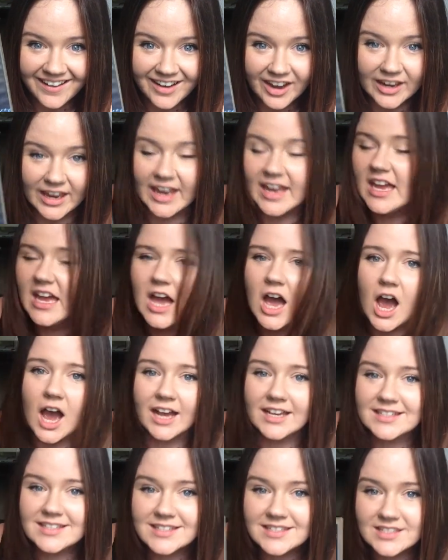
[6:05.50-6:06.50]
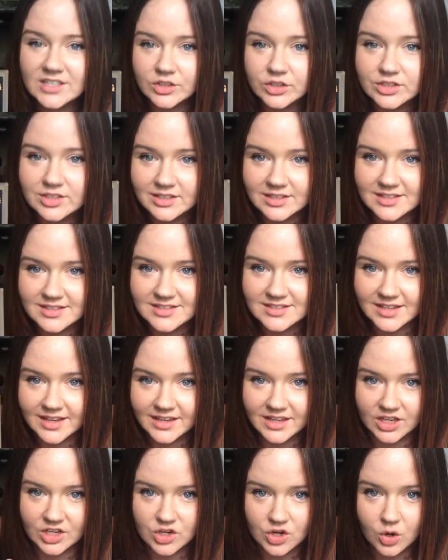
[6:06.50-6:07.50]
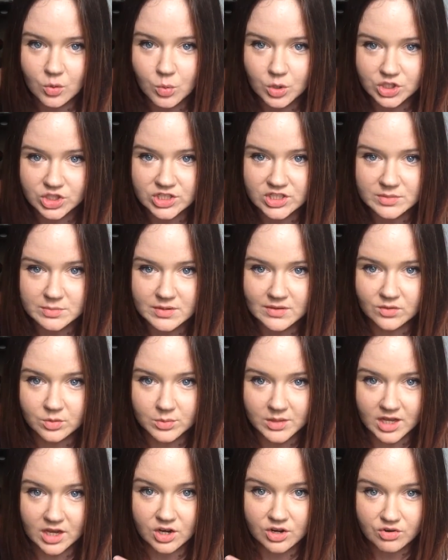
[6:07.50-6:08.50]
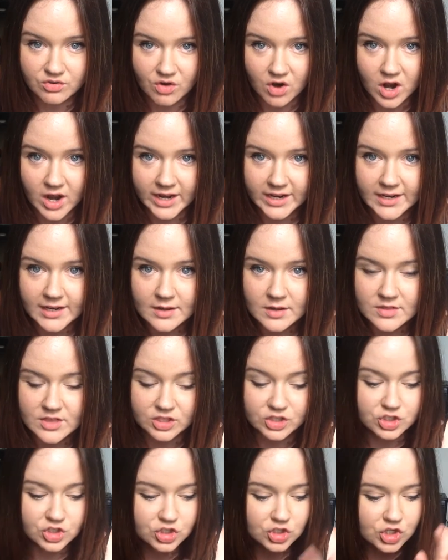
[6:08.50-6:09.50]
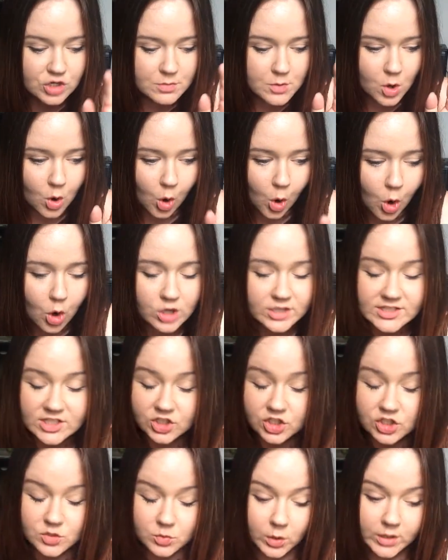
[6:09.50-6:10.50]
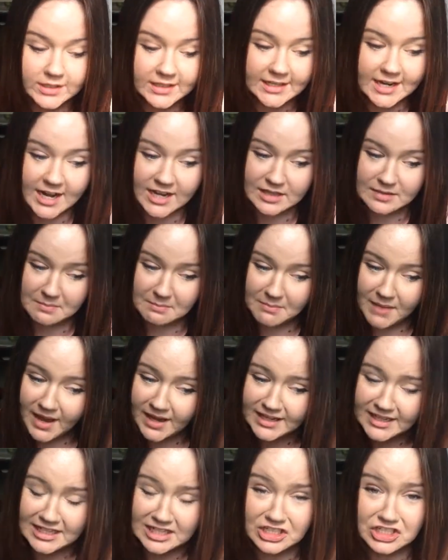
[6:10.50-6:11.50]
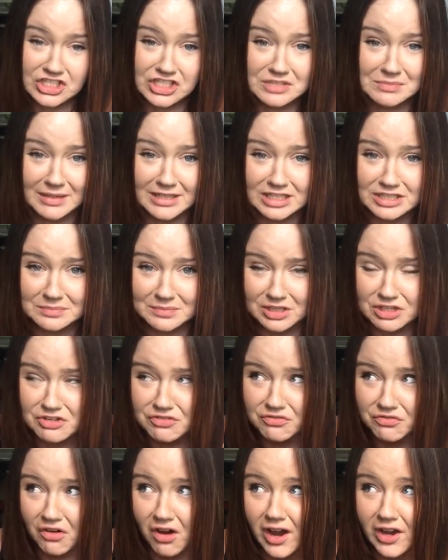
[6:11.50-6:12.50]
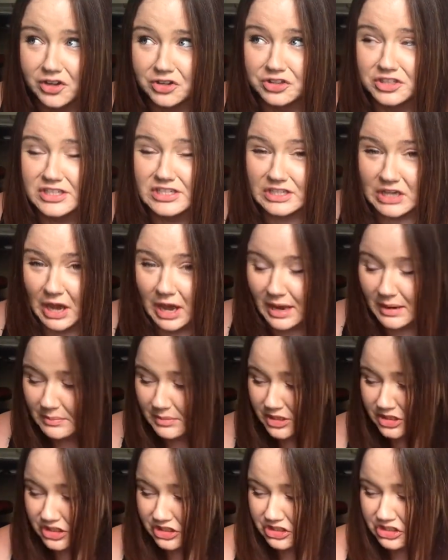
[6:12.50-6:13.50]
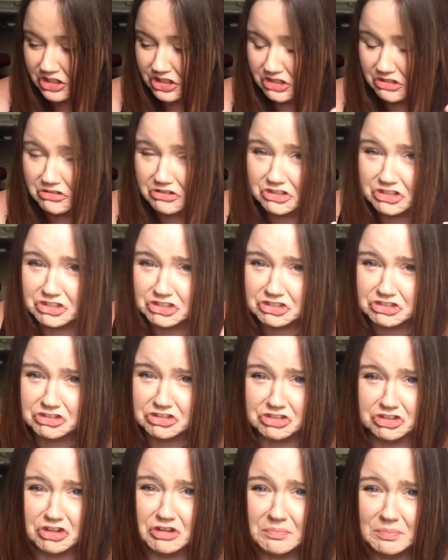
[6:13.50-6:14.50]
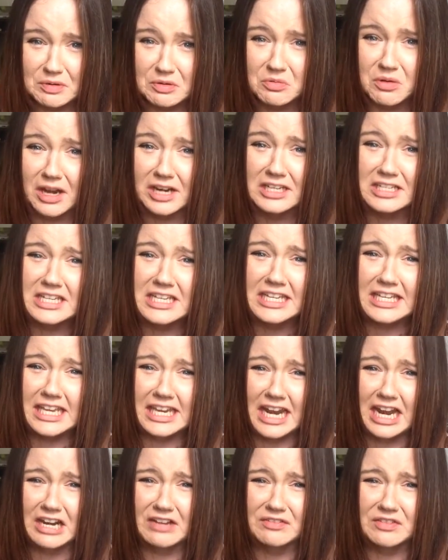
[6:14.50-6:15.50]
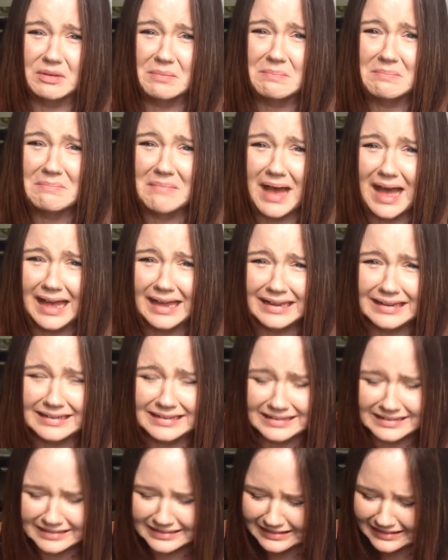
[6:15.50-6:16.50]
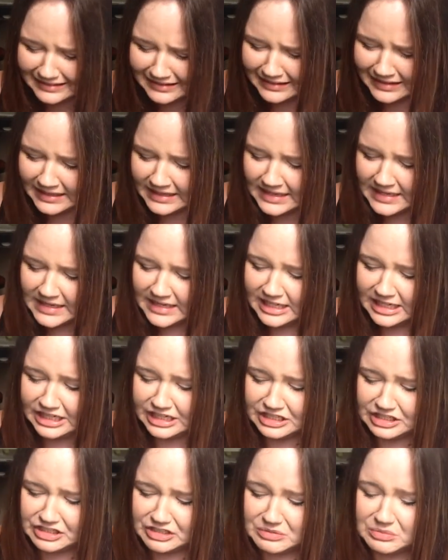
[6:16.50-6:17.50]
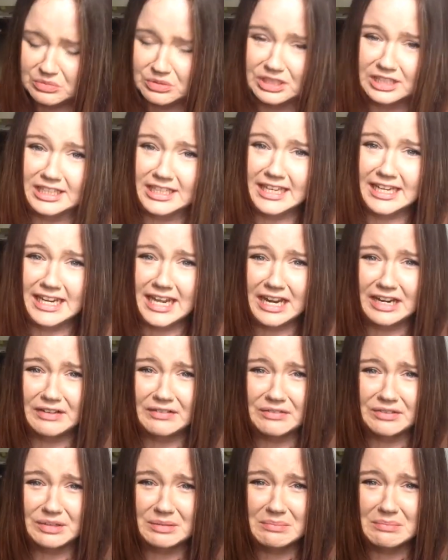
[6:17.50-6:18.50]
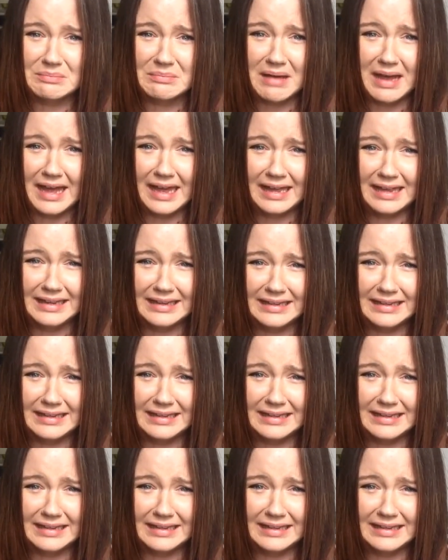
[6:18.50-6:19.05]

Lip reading: Okay, I still to this day cannot watch this movie without crying. That stupid horse that just won't get out of the mud and it just makes me cry all the time. He's just so stupid. Why did he get out of the mud? He just wouldn't get out of the mud.